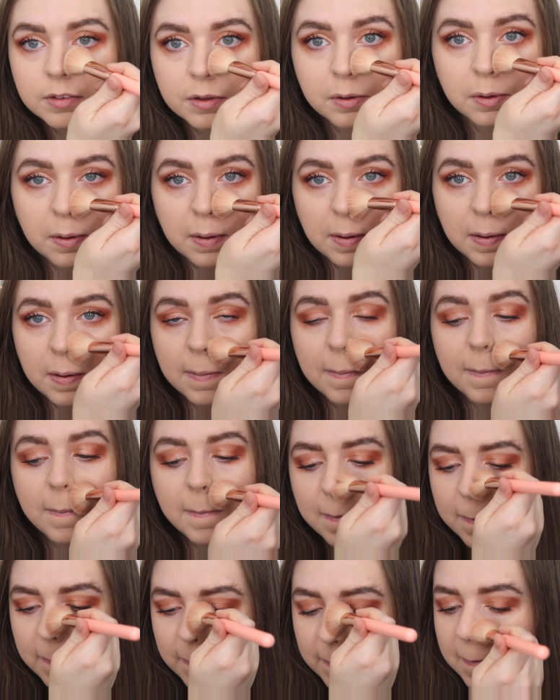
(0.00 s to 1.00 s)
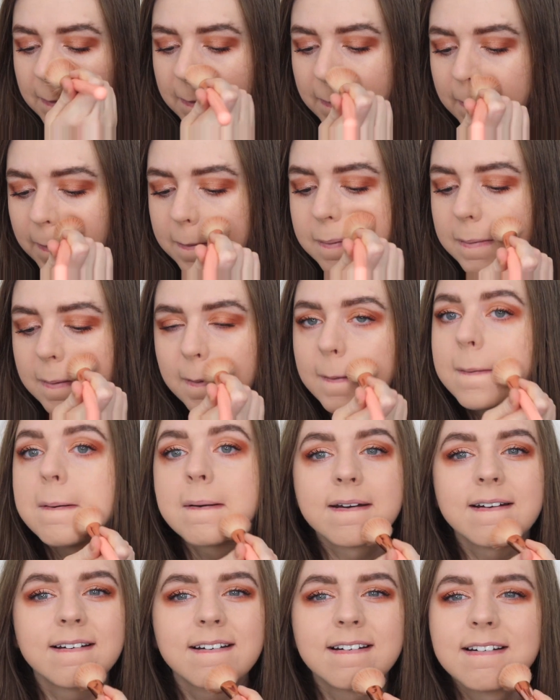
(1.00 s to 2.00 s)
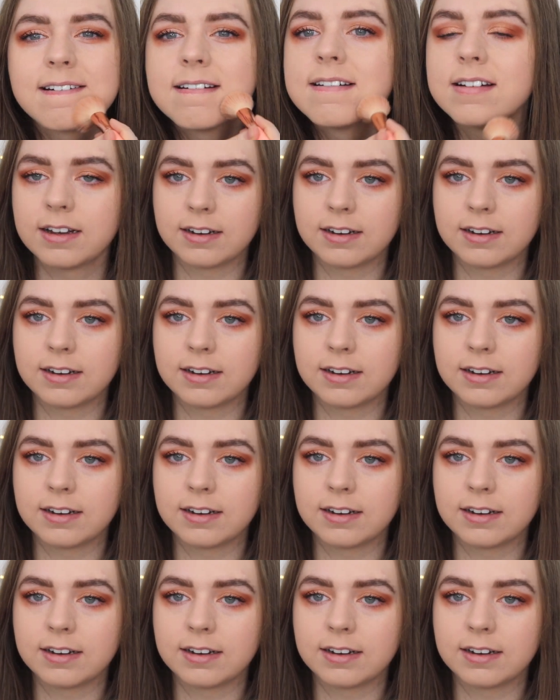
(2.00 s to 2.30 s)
It is an all-day powder infused